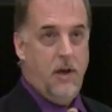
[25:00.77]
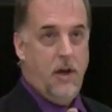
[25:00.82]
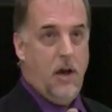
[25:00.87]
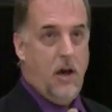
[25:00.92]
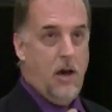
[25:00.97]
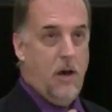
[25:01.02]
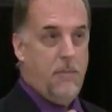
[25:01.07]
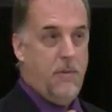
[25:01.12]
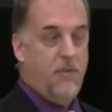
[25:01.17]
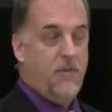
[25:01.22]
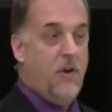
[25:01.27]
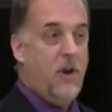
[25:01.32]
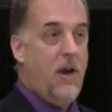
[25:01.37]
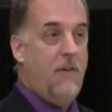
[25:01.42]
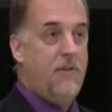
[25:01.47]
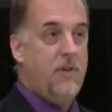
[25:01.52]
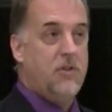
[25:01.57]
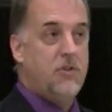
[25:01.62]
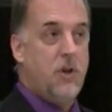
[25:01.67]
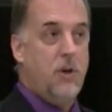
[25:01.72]
If you're
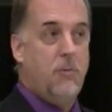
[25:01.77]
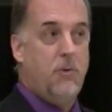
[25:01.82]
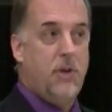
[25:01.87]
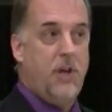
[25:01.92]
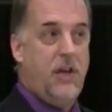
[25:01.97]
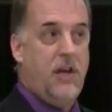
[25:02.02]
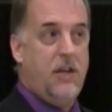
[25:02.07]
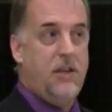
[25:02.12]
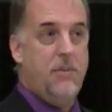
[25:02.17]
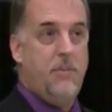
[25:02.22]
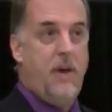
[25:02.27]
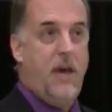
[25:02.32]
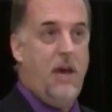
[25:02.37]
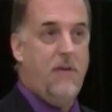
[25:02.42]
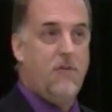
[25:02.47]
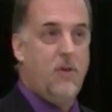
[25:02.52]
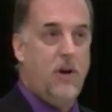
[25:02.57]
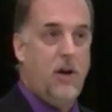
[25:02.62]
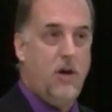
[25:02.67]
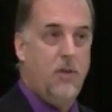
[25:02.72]
having trouble getting the
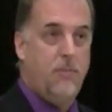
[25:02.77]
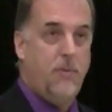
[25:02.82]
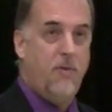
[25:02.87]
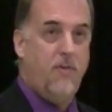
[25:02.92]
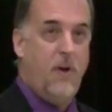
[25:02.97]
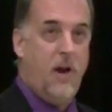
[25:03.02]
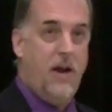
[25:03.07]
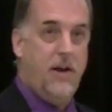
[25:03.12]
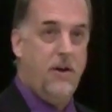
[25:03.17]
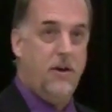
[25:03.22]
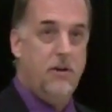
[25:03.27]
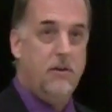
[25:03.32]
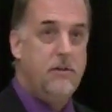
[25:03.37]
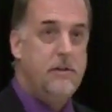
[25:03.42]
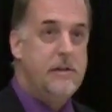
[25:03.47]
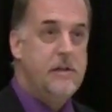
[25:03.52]
behavioral health provider